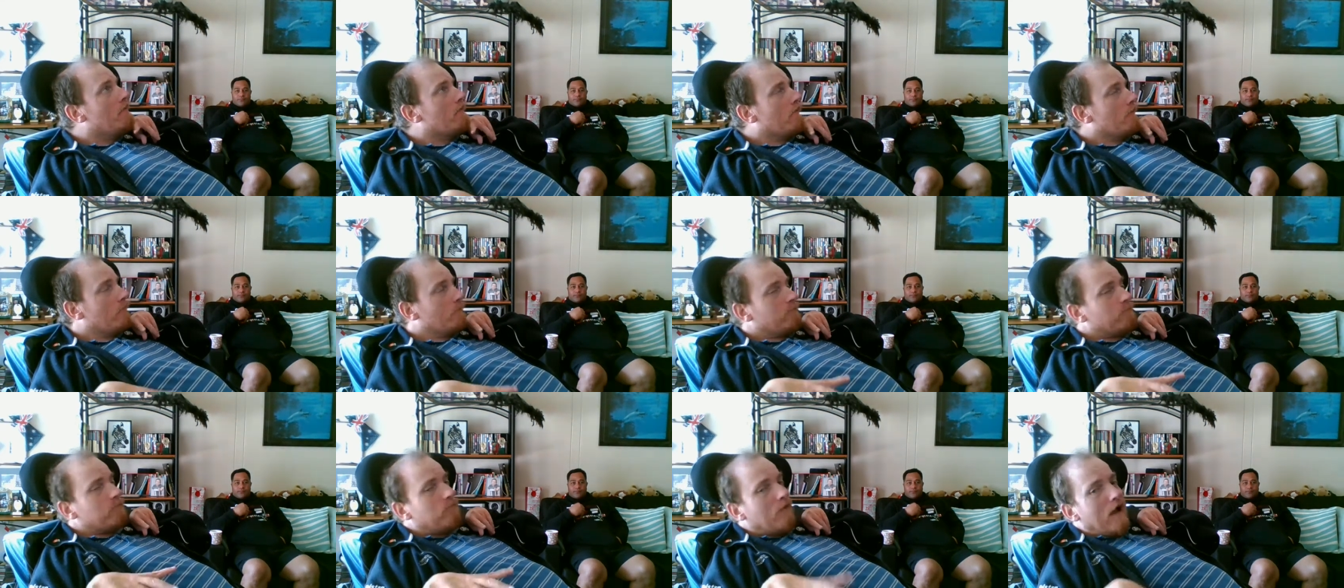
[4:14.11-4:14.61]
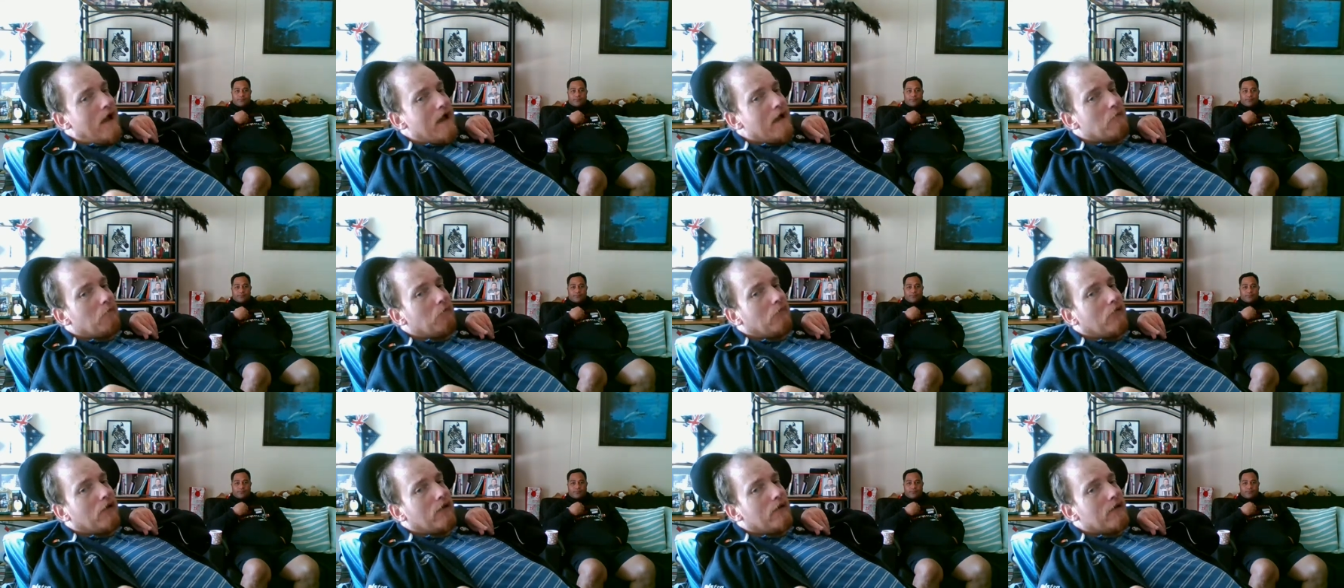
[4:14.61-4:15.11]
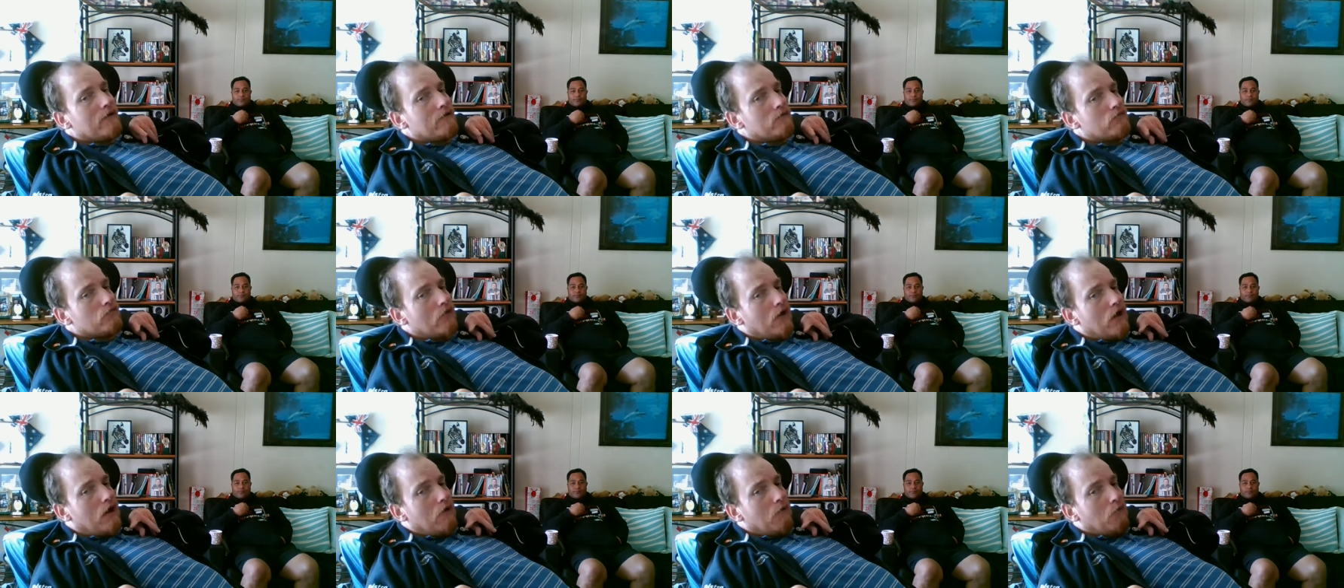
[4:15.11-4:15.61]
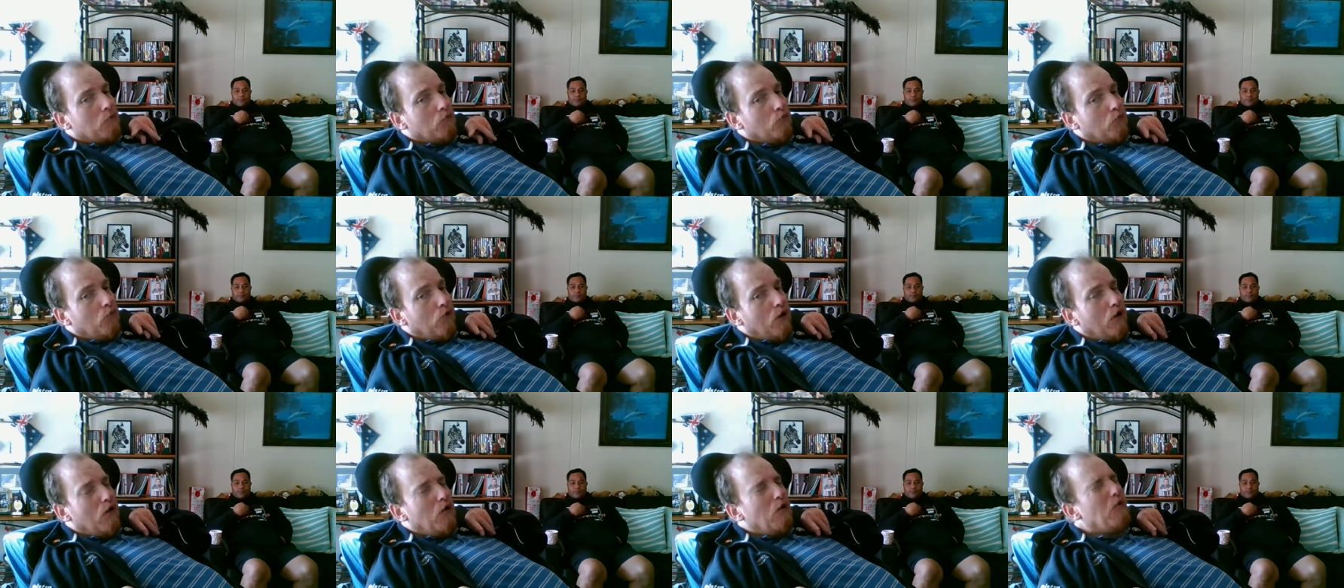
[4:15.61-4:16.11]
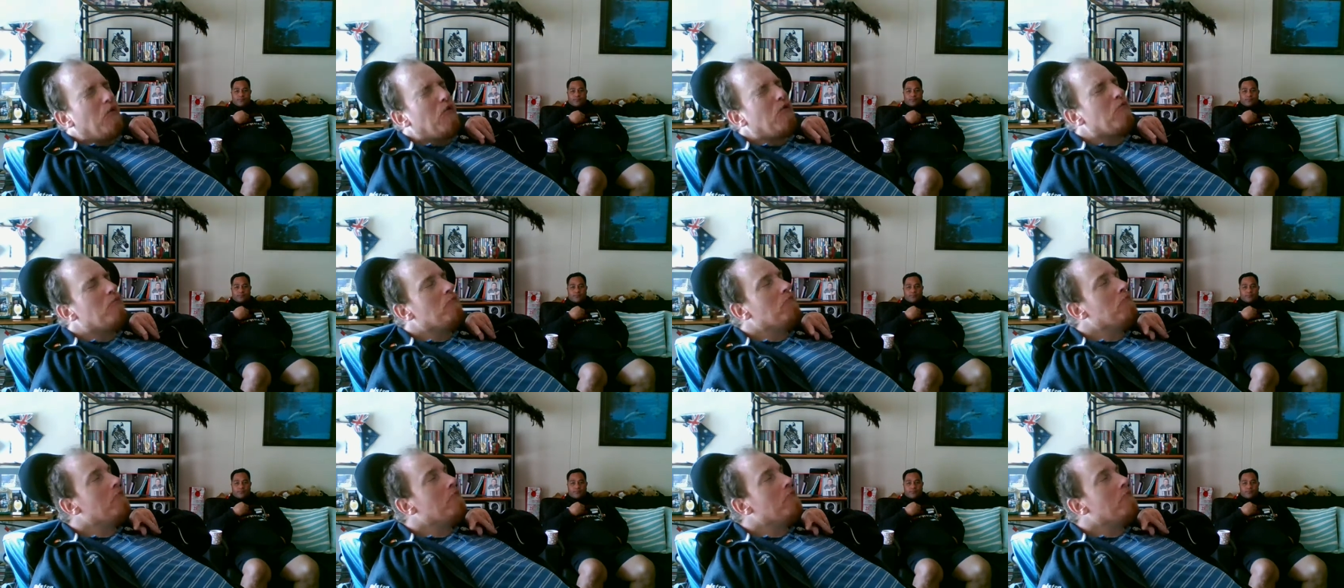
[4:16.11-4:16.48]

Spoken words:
your family is unwell.